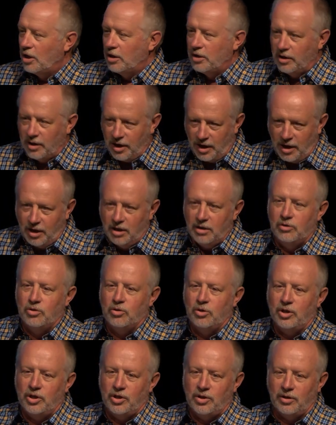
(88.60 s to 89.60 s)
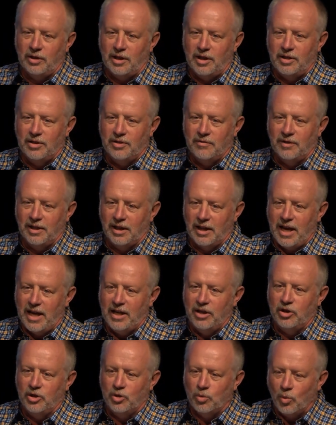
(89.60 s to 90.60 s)
the traditional owners of the
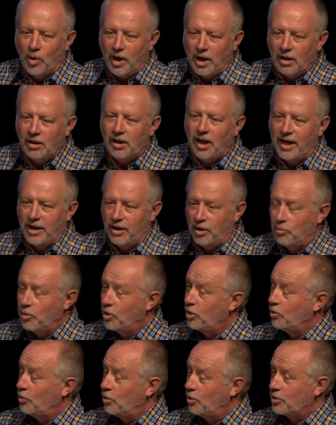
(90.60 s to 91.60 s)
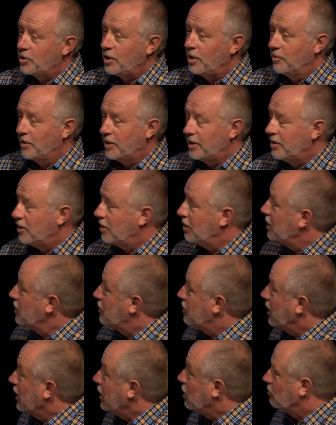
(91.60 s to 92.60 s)
land as well, and I want to also acknowledge
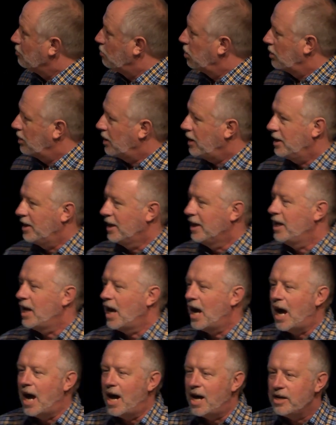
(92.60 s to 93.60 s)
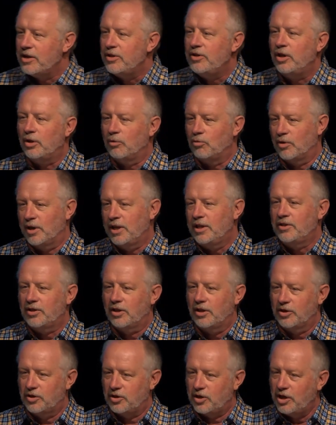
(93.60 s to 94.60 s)
the completely
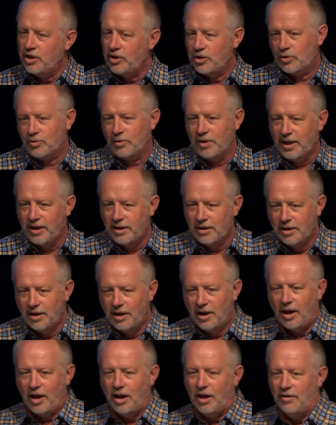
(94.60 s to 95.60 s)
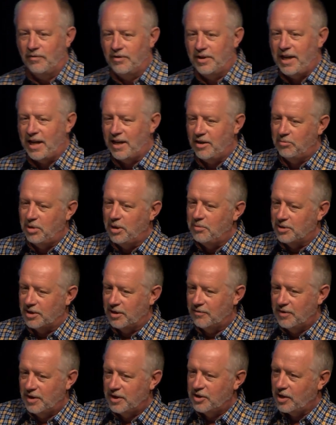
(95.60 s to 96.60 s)
under-researched history of the native peoples
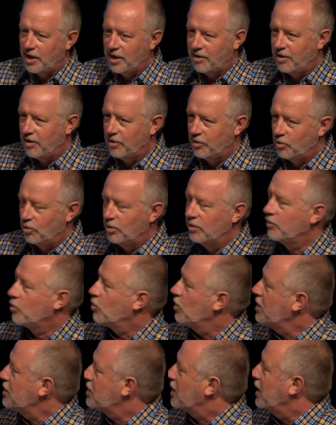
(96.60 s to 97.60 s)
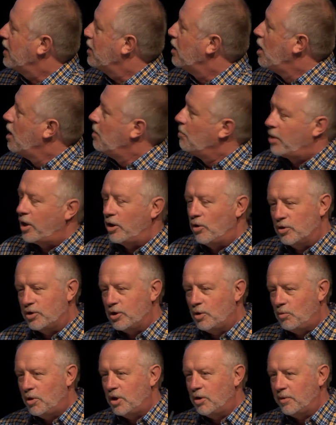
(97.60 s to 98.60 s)
of this area and all of Queensland. But I also
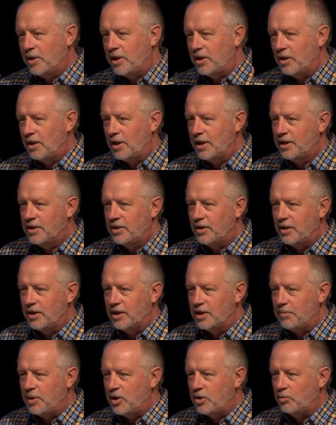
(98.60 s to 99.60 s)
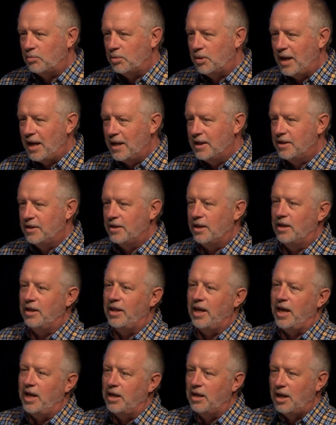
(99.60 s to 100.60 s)
want to acknowledge the special place
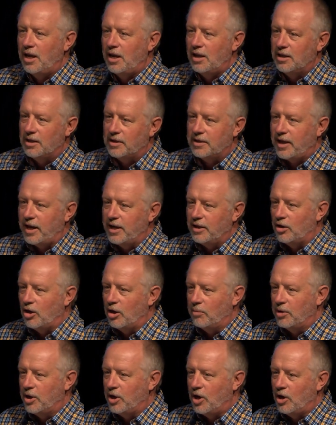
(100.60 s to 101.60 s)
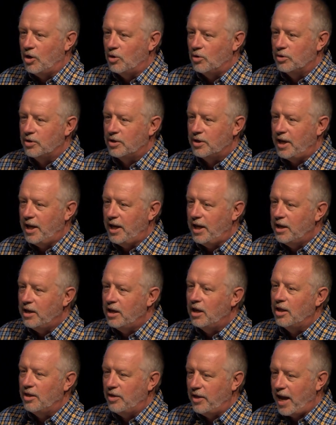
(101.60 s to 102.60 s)
that the State Library holds in
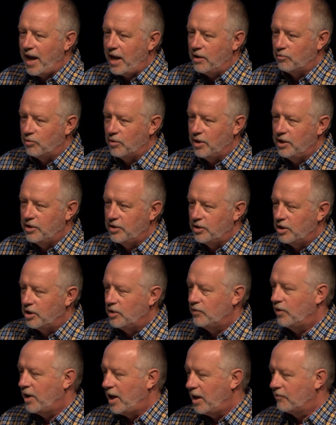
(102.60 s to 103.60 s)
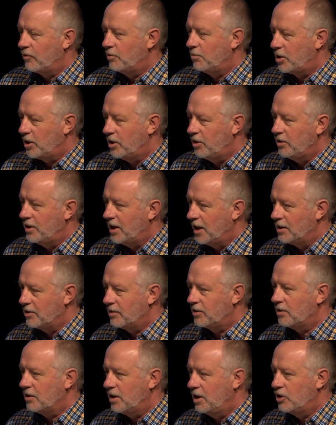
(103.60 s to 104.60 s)
that research for everybody who
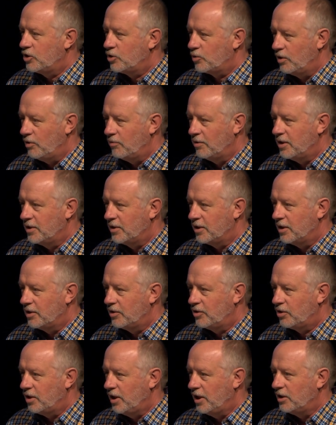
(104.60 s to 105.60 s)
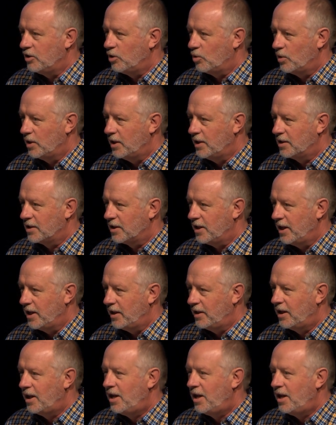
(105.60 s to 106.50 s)
does history research in Queensland.